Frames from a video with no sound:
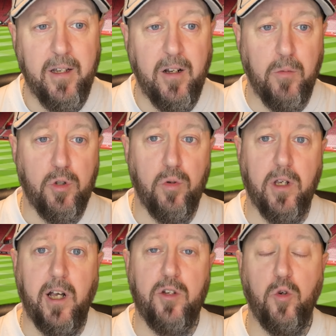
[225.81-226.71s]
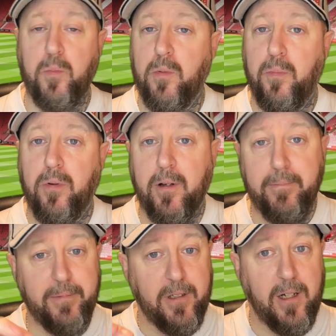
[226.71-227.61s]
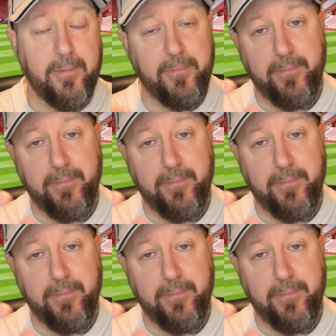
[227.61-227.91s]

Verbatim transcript: you know, it was good to catch up, but you know,